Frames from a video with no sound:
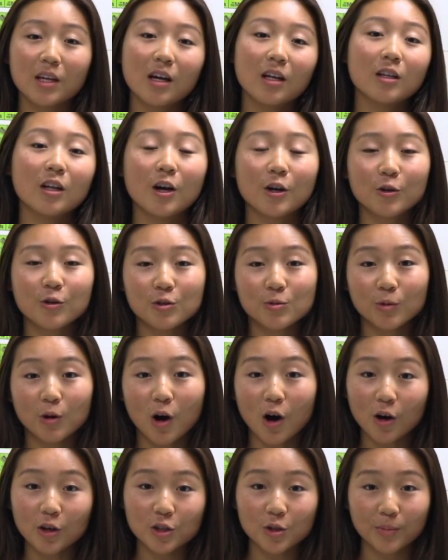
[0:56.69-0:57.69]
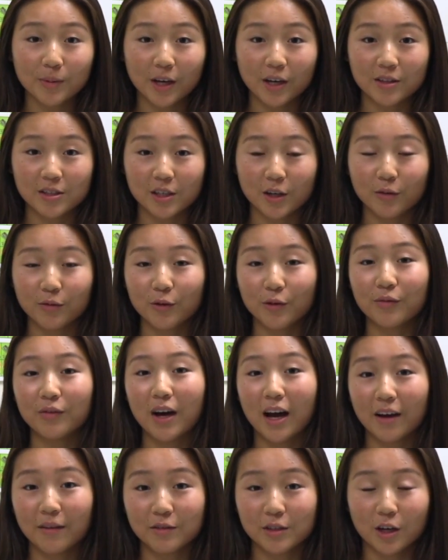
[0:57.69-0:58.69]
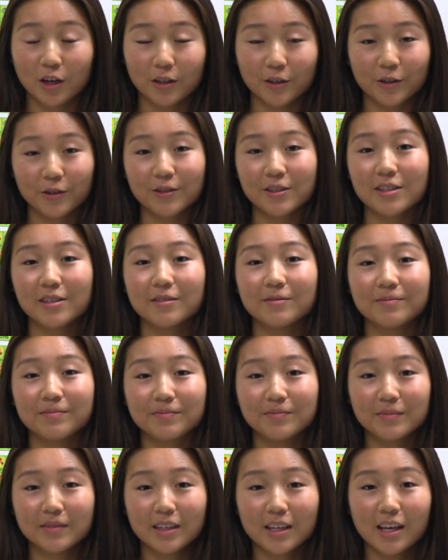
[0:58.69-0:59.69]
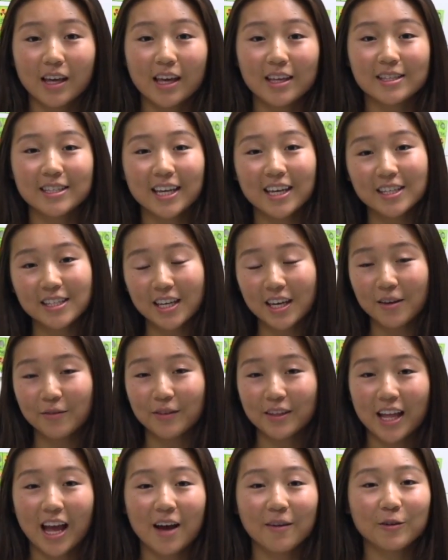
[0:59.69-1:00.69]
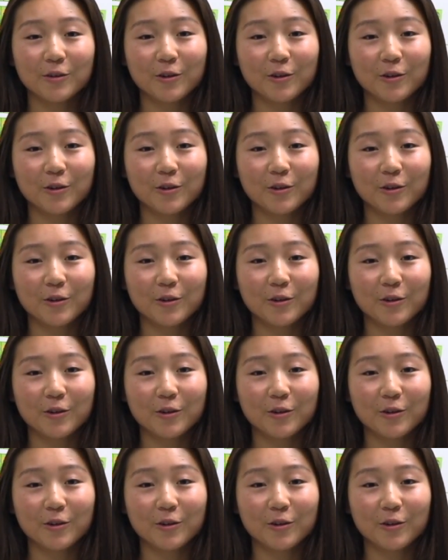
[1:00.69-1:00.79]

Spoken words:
Lockers will also be on sale for $5. Stay safe and have a